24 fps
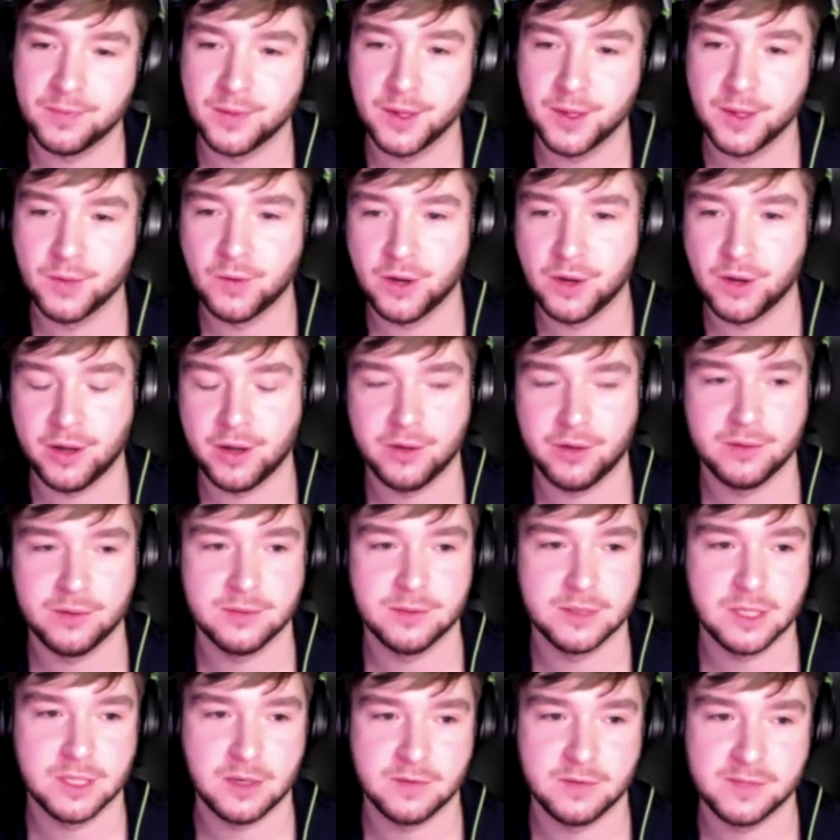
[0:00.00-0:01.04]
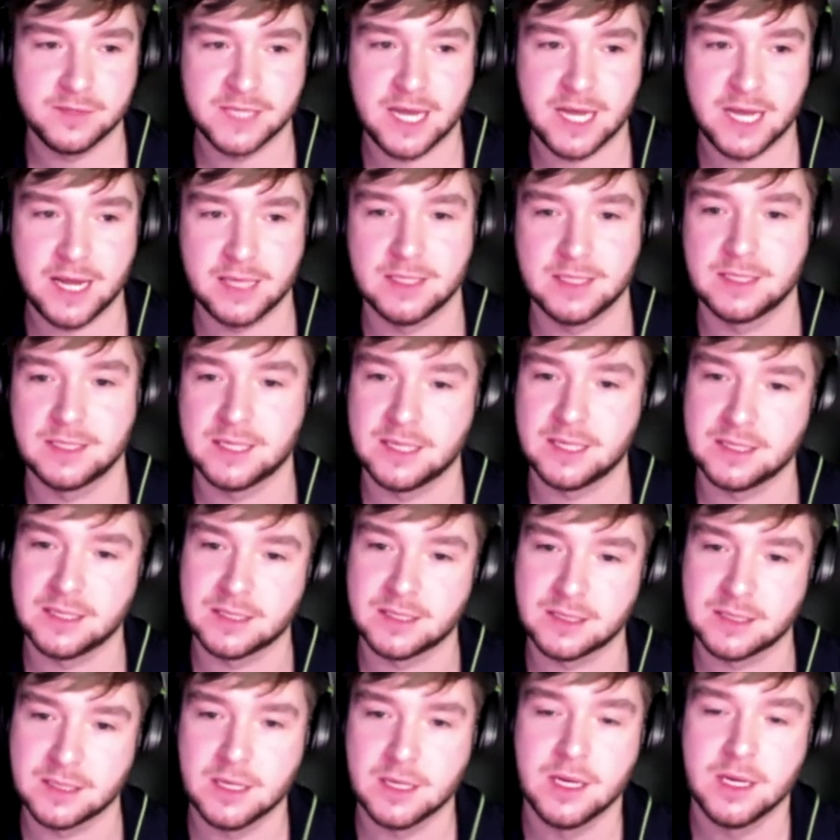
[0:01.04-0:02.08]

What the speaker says: one on sort of sciences.